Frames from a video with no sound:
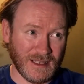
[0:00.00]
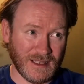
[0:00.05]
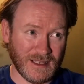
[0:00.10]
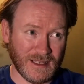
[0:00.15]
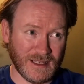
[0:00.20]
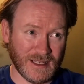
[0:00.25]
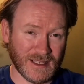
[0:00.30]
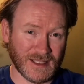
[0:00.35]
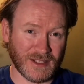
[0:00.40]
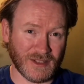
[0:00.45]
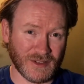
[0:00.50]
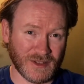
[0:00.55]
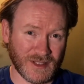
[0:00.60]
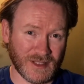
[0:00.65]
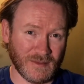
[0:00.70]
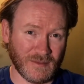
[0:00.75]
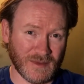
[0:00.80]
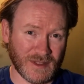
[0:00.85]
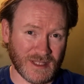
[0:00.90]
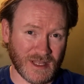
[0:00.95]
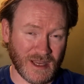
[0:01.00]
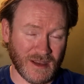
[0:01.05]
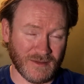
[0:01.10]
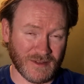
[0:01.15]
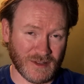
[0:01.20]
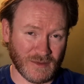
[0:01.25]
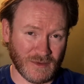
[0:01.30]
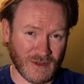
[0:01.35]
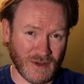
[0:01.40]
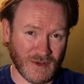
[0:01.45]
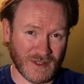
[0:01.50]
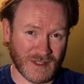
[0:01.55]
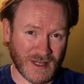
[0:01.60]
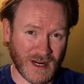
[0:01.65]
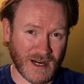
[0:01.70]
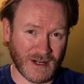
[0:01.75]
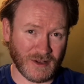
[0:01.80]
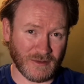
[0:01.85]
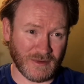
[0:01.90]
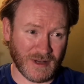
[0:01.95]
This does it himself. So when you
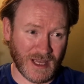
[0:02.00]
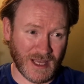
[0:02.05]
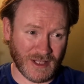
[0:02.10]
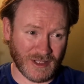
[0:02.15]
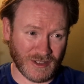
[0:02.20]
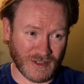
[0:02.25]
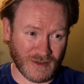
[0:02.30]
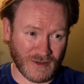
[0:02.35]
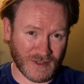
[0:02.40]
start up the engine,